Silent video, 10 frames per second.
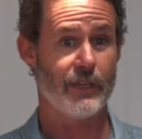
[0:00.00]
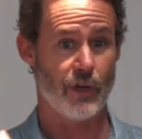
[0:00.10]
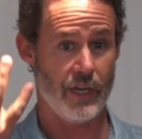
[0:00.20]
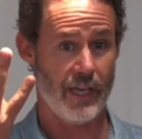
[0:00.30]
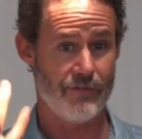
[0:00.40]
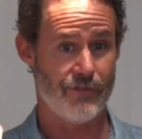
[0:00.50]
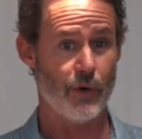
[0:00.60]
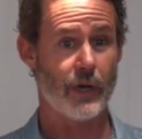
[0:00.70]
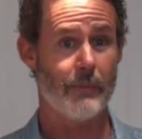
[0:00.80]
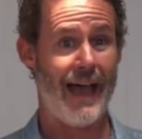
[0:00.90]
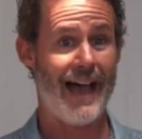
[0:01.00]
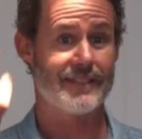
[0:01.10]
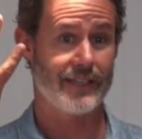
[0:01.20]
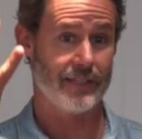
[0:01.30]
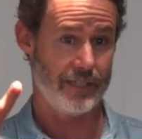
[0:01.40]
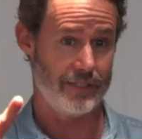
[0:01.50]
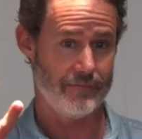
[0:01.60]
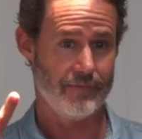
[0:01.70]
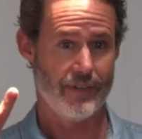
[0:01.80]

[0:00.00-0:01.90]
you're going to evoke a masculine,